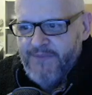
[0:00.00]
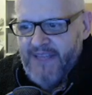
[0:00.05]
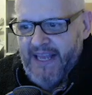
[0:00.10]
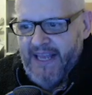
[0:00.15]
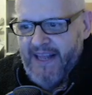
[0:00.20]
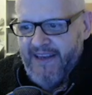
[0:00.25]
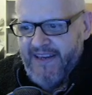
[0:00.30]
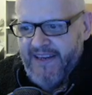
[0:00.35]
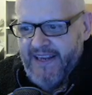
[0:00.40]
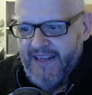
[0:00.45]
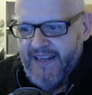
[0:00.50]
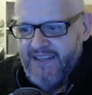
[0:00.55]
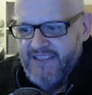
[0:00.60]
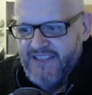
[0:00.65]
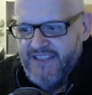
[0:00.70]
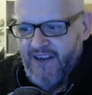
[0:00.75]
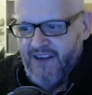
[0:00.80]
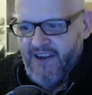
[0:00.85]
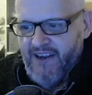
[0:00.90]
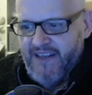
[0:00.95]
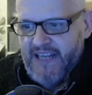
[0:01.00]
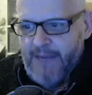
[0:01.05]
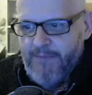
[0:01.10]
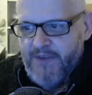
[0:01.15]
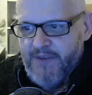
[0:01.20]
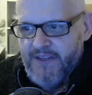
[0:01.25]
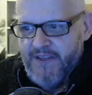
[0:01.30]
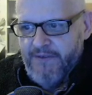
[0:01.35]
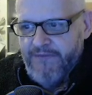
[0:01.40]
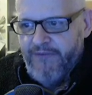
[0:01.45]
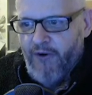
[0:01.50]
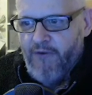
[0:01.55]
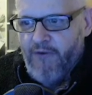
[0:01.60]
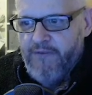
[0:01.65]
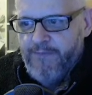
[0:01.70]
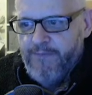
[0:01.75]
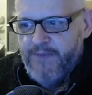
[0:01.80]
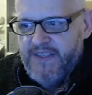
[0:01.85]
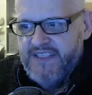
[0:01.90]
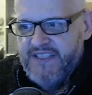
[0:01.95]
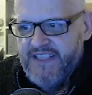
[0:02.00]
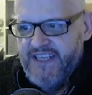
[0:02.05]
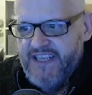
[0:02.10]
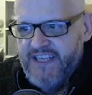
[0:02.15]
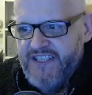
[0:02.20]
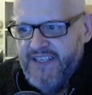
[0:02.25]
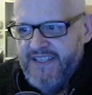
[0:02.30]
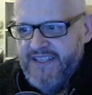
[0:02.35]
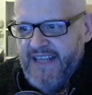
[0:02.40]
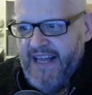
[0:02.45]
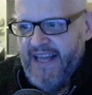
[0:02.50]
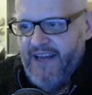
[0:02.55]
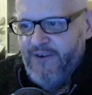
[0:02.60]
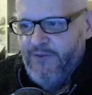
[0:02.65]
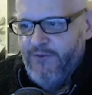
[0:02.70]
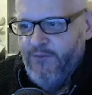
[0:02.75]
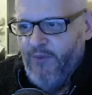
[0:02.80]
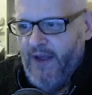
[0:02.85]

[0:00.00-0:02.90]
Down the inside, up into 4th position now.